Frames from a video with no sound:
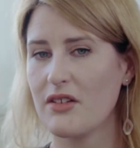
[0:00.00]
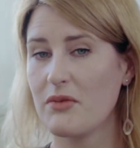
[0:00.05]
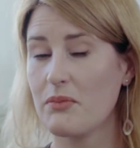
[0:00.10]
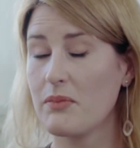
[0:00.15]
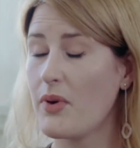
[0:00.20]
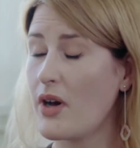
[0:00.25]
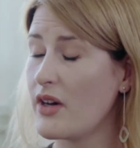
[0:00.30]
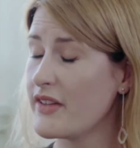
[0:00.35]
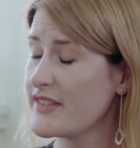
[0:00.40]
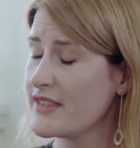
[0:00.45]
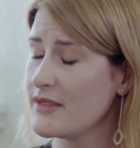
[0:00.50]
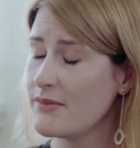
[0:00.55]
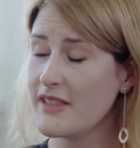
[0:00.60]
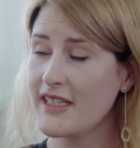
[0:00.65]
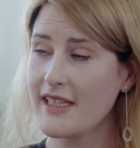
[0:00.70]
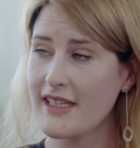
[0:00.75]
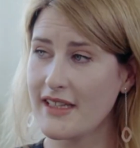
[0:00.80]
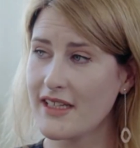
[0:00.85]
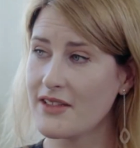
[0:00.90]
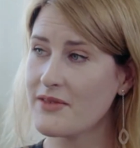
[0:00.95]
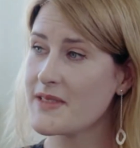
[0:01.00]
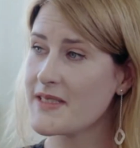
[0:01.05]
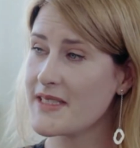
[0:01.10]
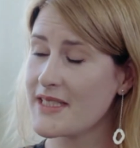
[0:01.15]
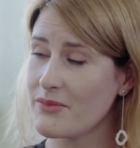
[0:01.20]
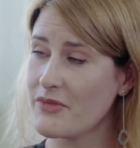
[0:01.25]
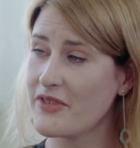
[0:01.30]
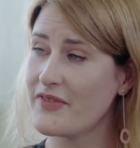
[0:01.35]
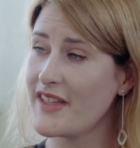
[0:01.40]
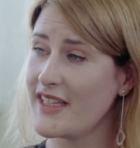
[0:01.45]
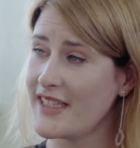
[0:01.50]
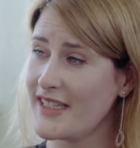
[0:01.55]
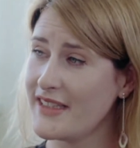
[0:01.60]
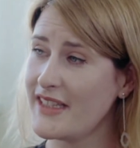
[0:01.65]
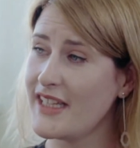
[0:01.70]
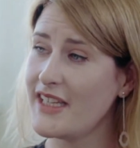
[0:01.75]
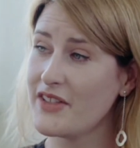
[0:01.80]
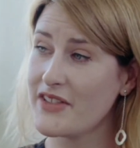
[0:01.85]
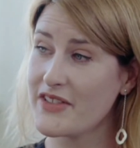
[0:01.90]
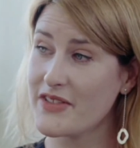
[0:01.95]
Possibly there was some of that in
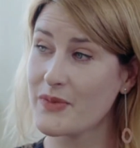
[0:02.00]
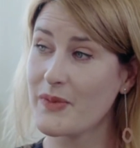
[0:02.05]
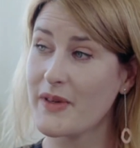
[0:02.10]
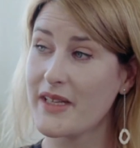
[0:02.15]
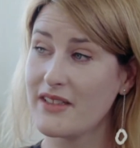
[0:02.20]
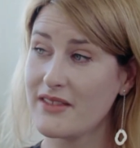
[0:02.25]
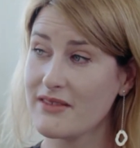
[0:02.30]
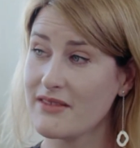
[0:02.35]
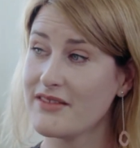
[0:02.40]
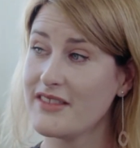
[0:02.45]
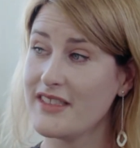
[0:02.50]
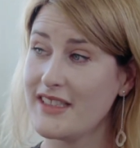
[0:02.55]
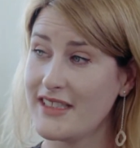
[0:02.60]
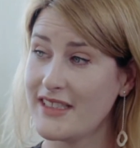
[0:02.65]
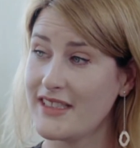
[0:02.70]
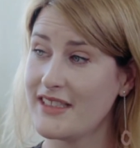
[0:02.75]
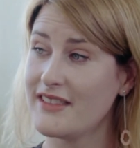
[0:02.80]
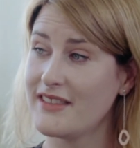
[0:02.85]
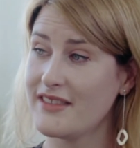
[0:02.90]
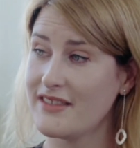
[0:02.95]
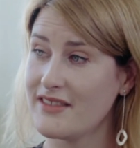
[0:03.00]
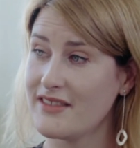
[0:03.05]
there as well. Yeah.